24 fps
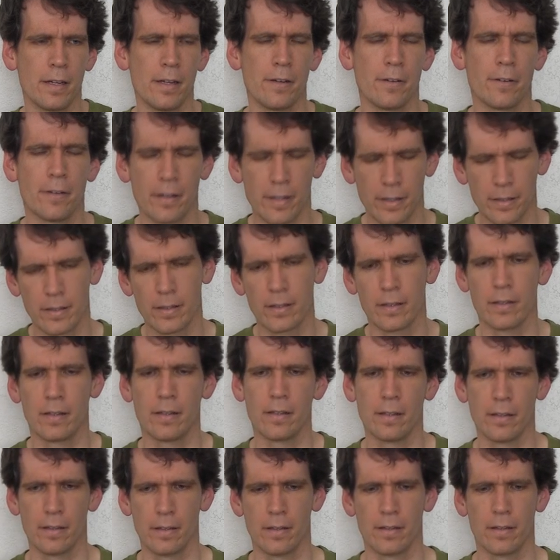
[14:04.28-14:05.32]
hearing
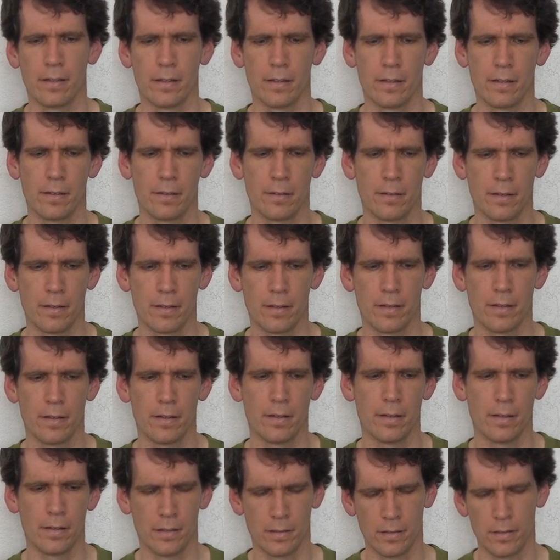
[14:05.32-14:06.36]

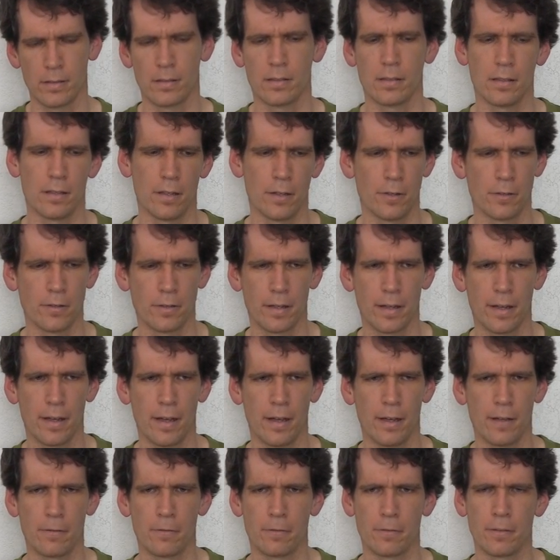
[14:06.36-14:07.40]
is
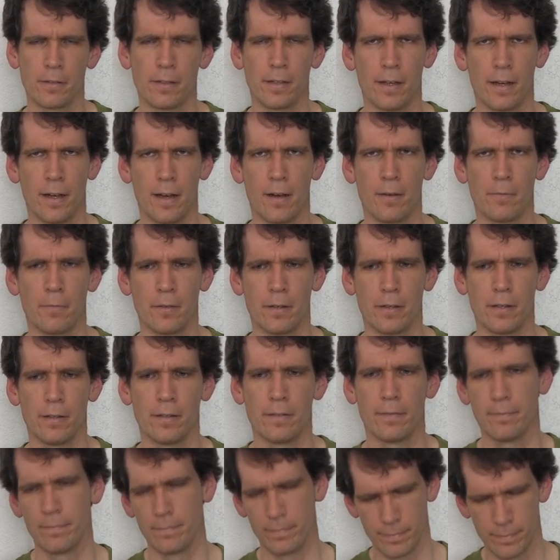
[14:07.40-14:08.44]
okay for now,
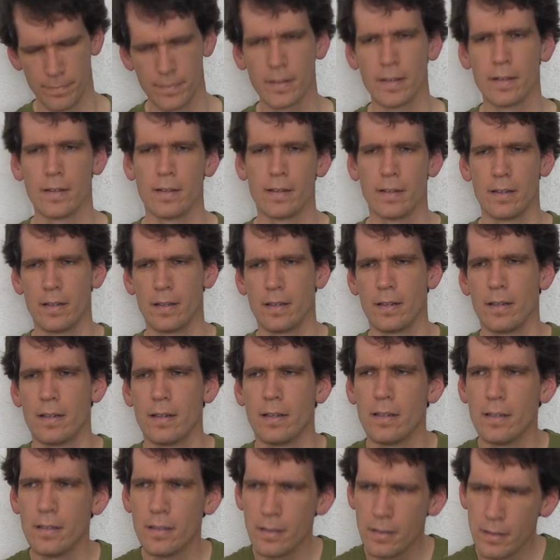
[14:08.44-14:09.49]
but
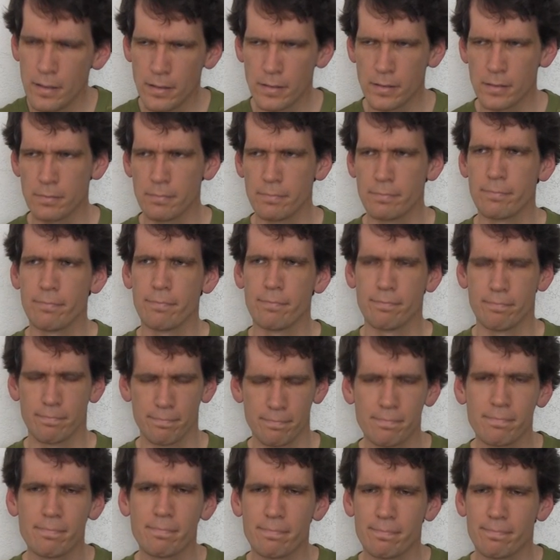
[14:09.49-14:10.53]
still
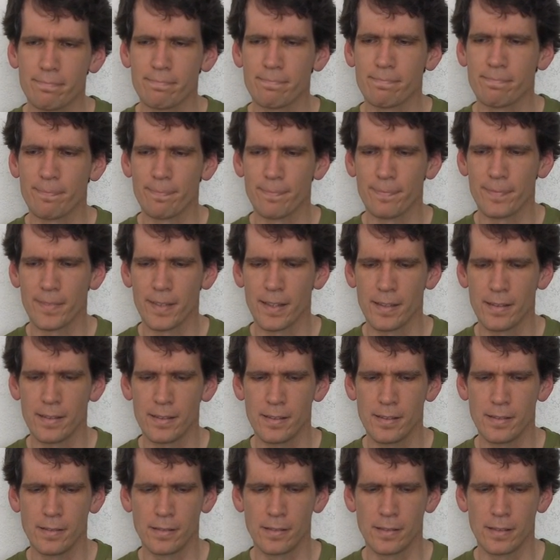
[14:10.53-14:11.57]

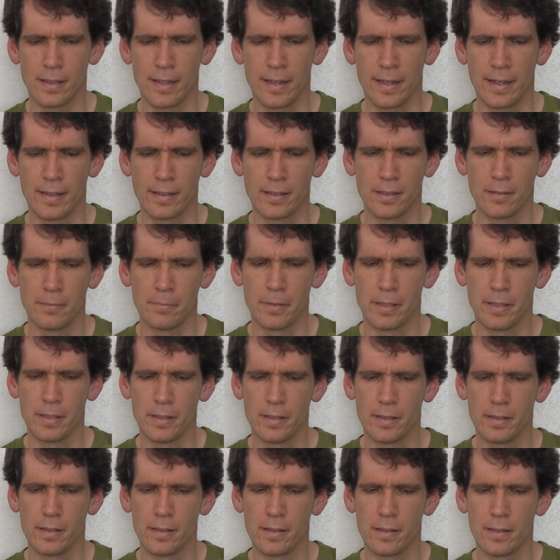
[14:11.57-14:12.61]
still glad to
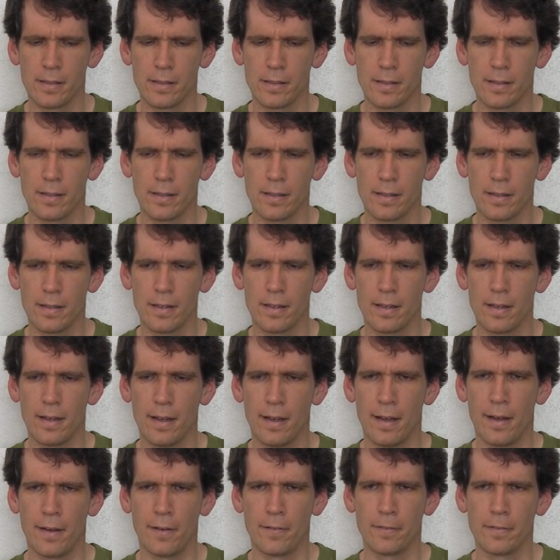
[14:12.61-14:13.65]
be
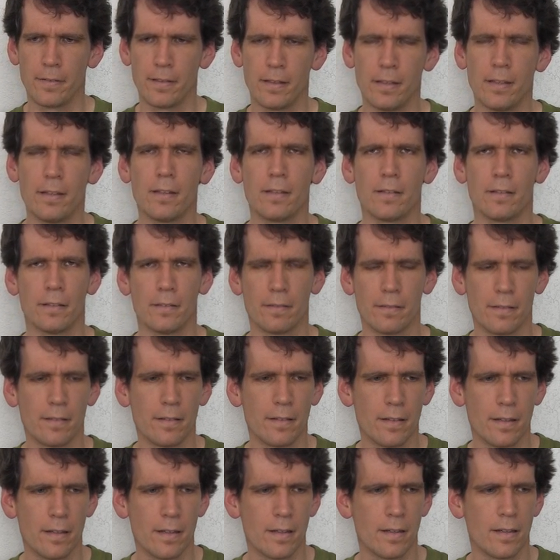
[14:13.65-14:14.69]
out in the
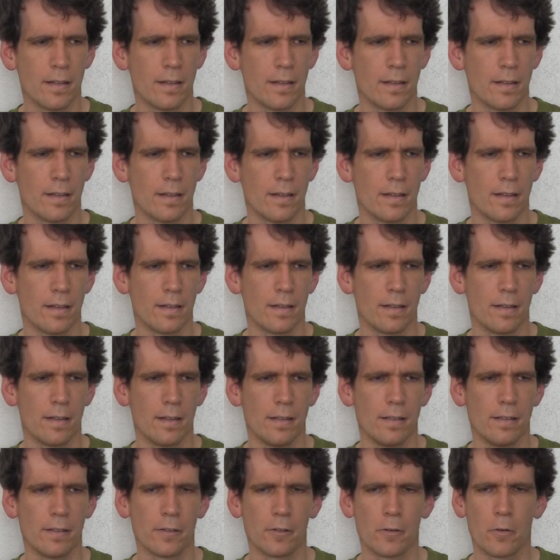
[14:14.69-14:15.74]

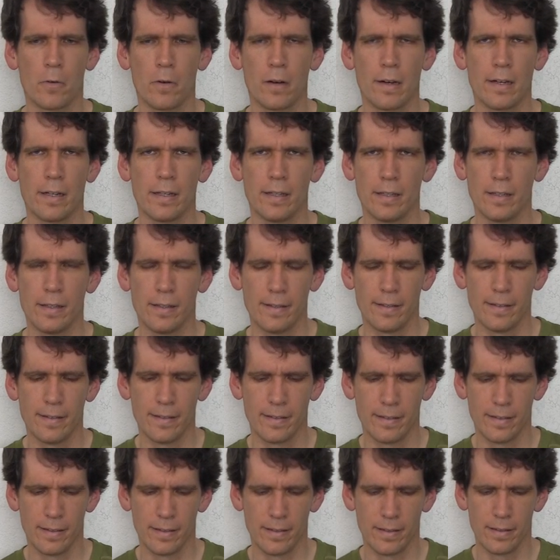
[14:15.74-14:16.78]
in the quiet.
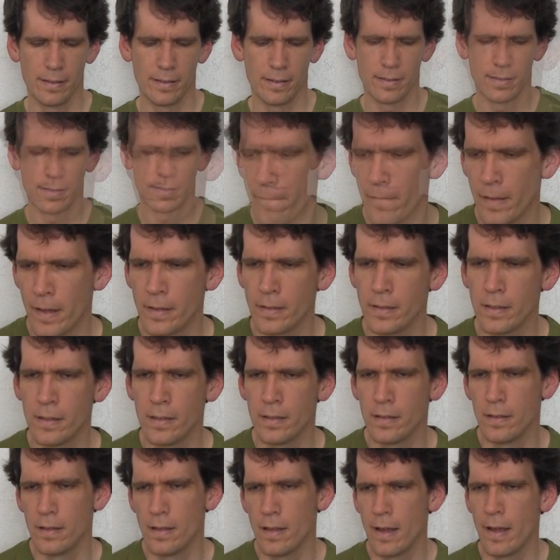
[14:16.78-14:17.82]
I
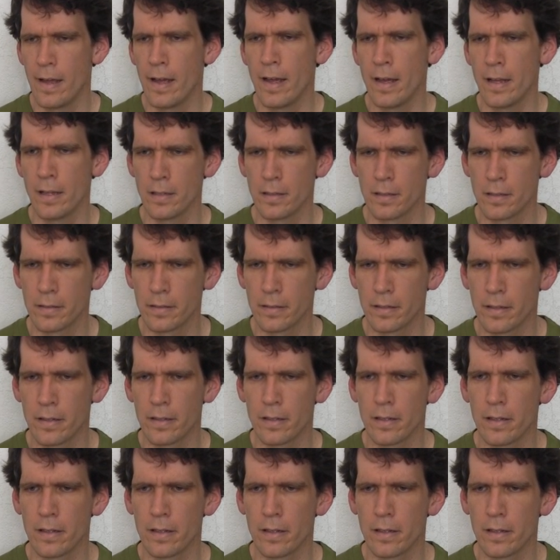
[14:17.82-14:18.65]
did ask